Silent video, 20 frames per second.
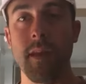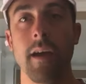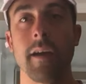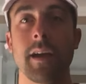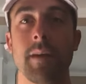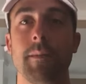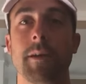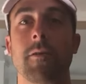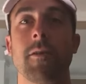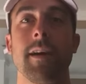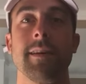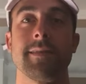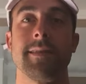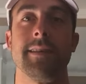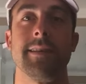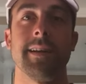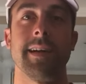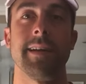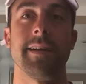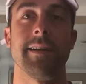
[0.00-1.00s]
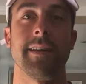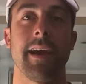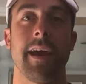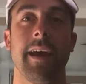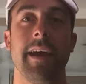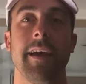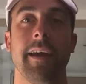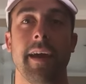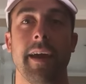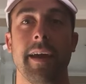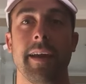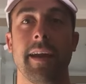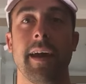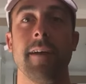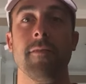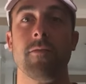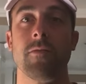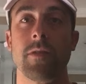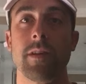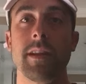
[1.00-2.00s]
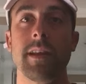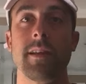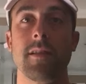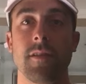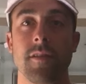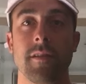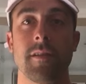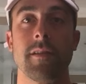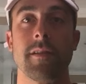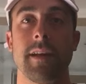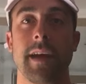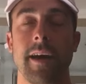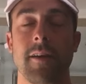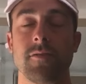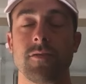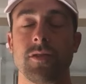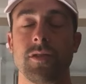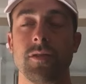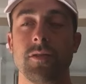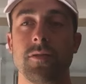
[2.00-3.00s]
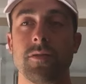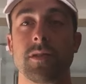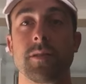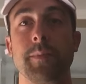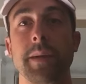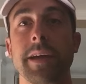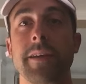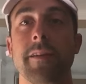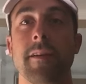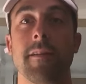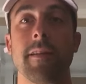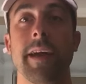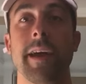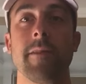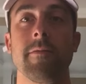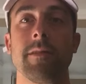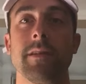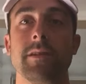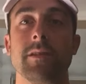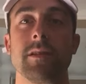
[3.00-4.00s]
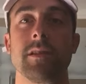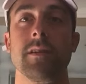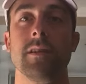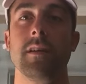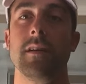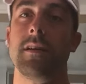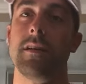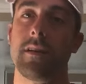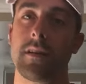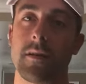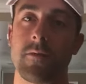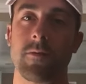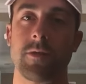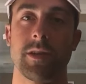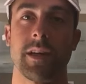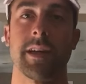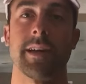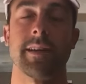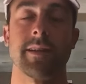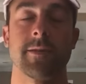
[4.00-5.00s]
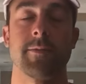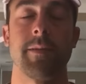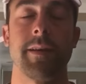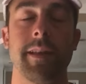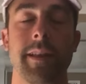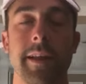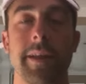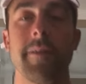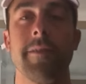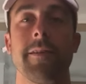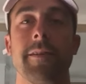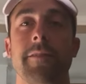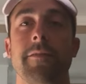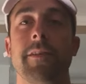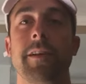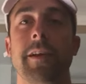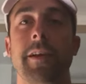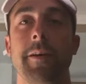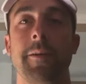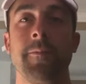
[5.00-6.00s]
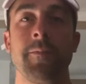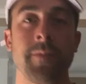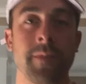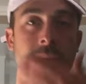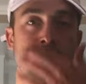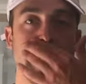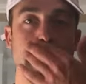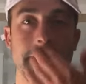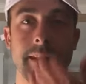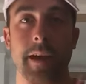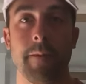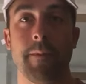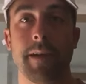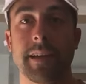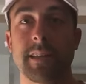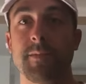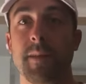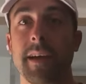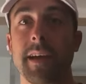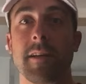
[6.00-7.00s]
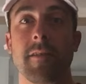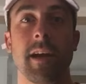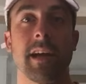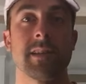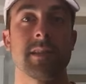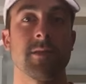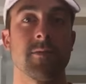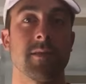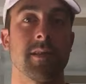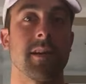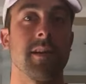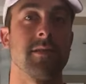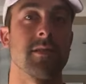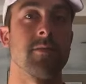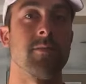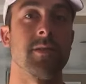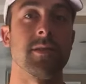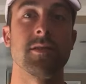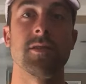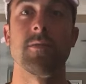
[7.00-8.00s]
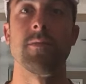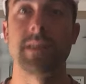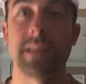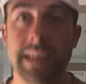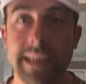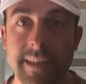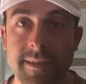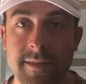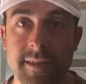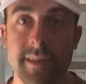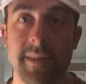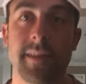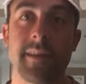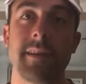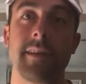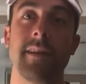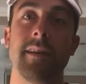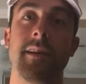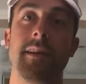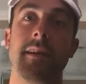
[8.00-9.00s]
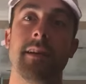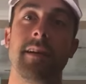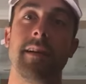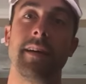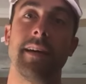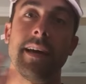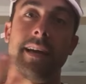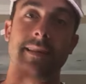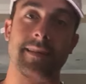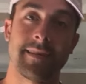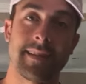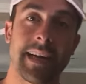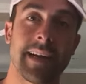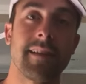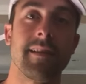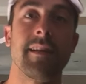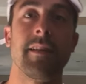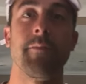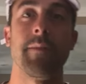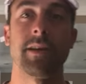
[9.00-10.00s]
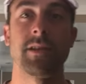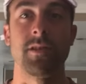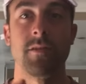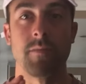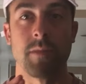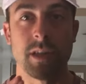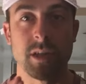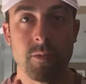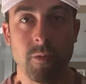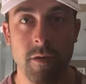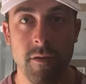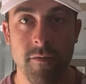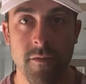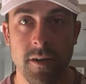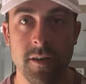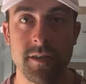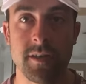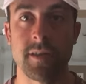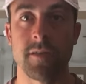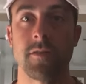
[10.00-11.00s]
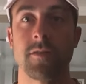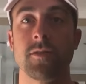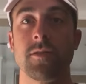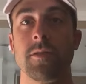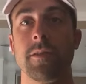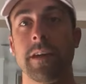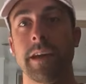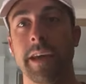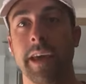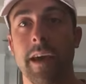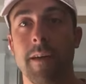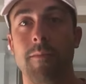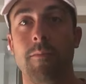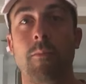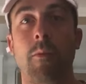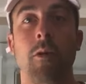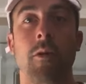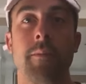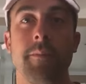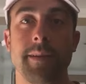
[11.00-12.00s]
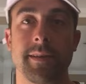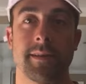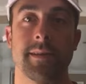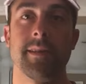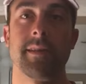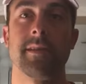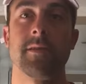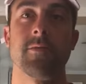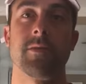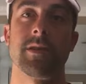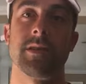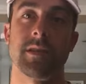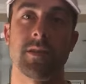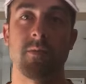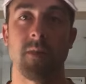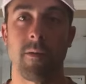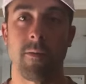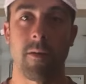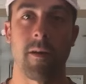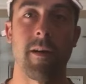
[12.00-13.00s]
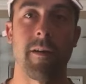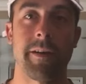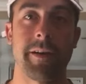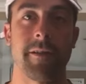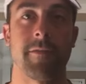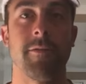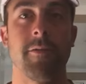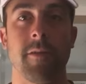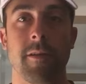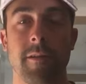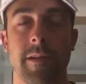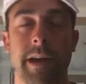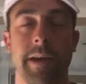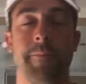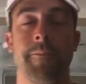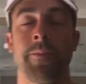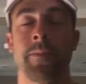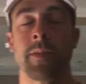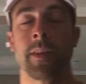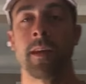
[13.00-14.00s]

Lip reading: I come across it day to day and I've really learned how to speak their language, which I can explain later in the video. That makes my interactions with customers so much easier, and secondly, makes you much more versatile so you can get more business, which is what we're all here for, right?